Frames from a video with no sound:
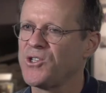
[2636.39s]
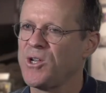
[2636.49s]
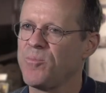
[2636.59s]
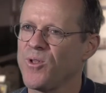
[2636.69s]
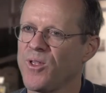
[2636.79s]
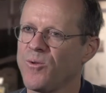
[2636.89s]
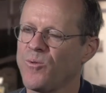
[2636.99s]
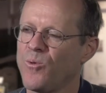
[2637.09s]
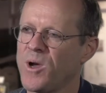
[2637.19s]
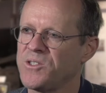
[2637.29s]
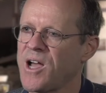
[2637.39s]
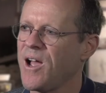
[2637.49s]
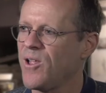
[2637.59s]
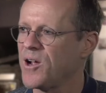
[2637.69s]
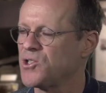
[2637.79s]
cheaper than what
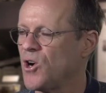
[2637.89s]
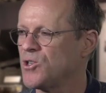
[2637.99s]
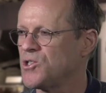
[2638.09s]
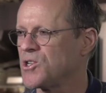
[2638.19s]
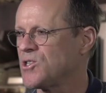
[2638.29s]
Dialog charges,